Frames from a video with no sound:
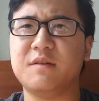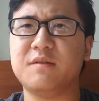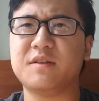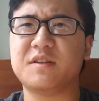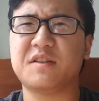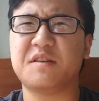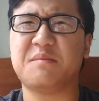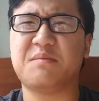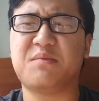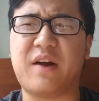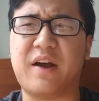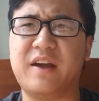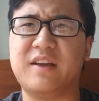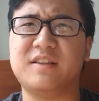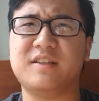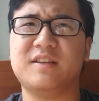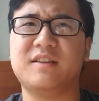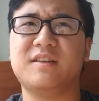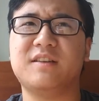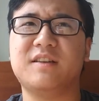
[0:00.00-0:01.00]
he was
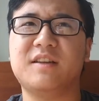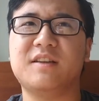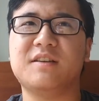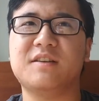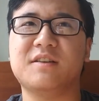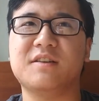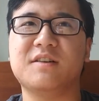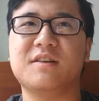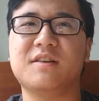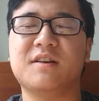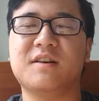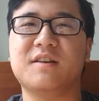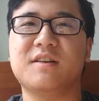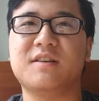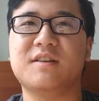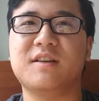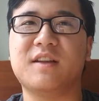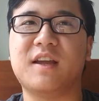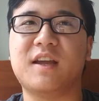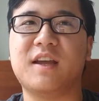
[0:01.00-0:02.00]
surprisingly
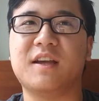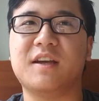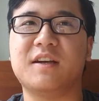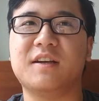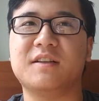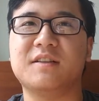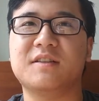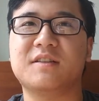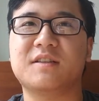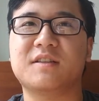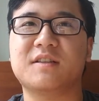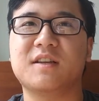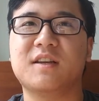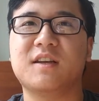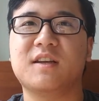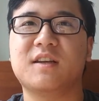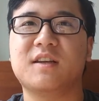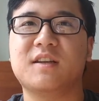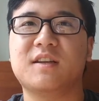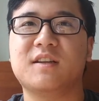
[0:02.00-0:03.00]
good and
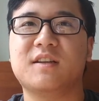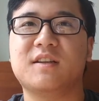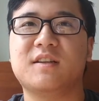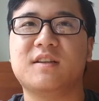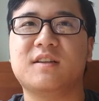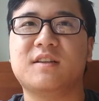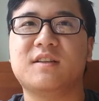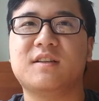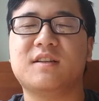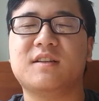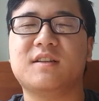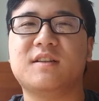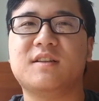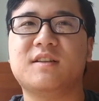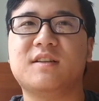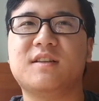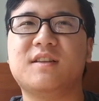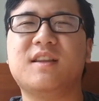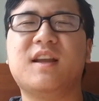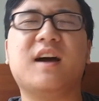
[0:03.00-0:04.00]

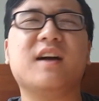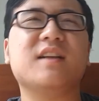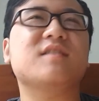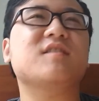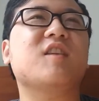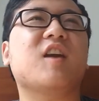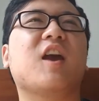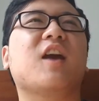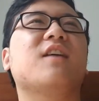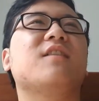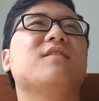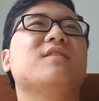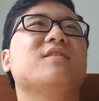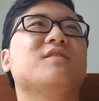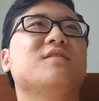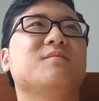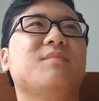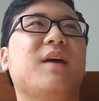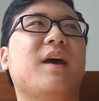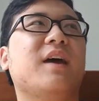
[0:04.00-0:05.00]
not
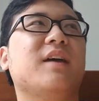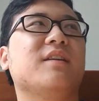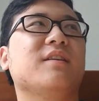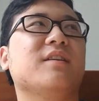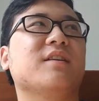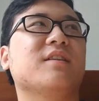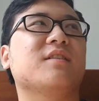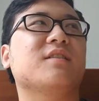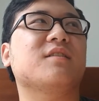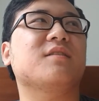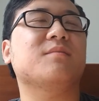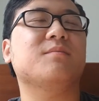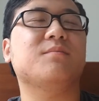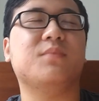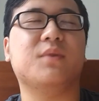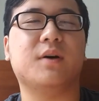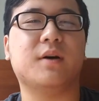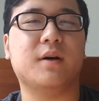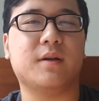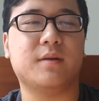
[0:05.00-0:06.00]
charismatic,
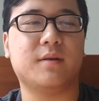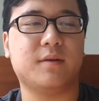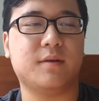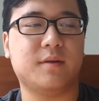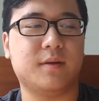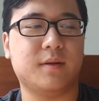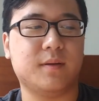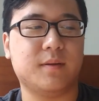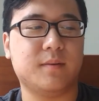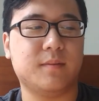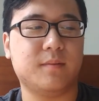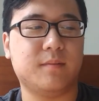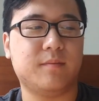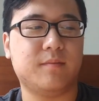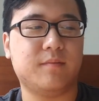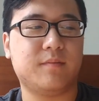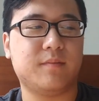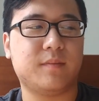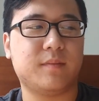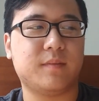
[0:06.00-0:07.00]
but
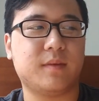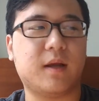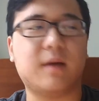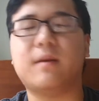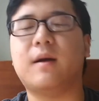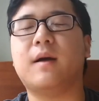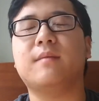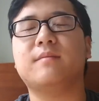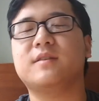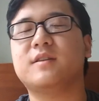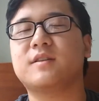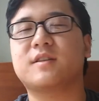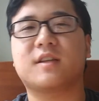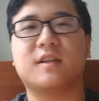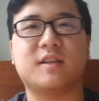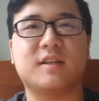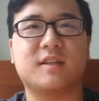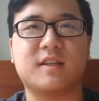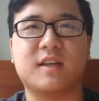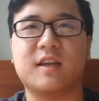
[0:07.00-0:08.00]
I'm
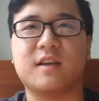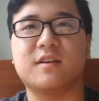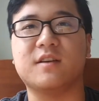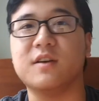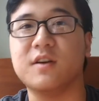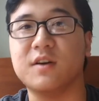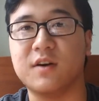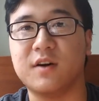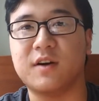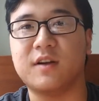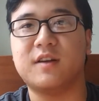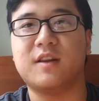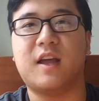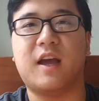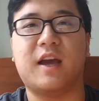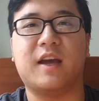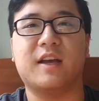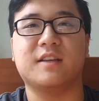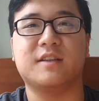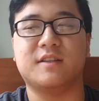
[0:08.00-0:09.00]
just gonna say good
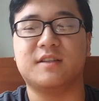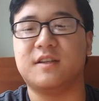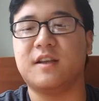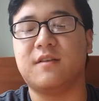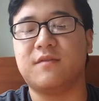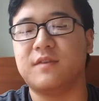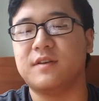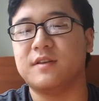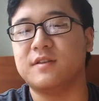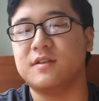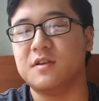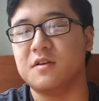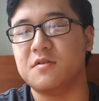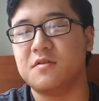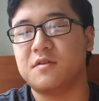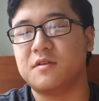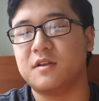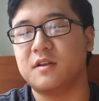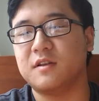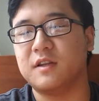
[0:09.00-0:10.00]
as David
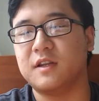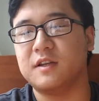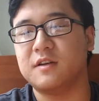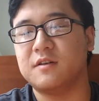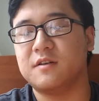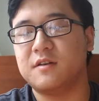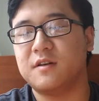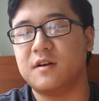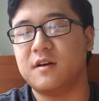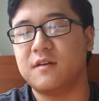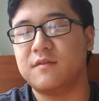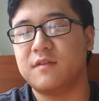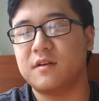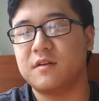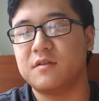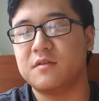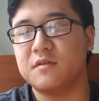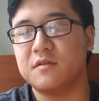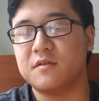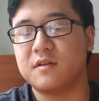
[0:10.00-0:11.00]
Duke, the leader of
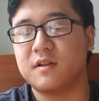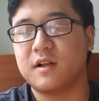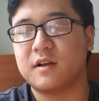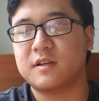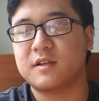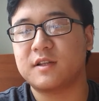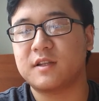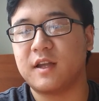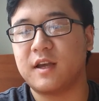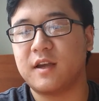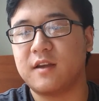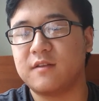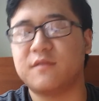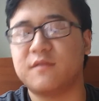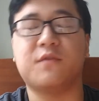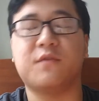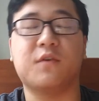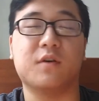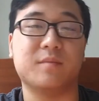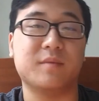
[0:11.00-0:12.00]
the Ku Klux Klan,
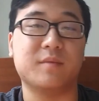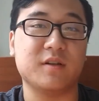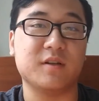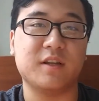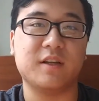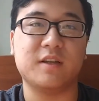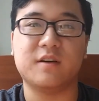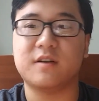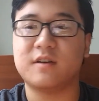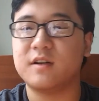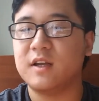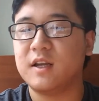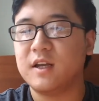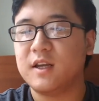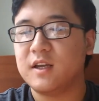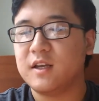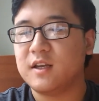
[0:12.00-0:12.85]
the former leader.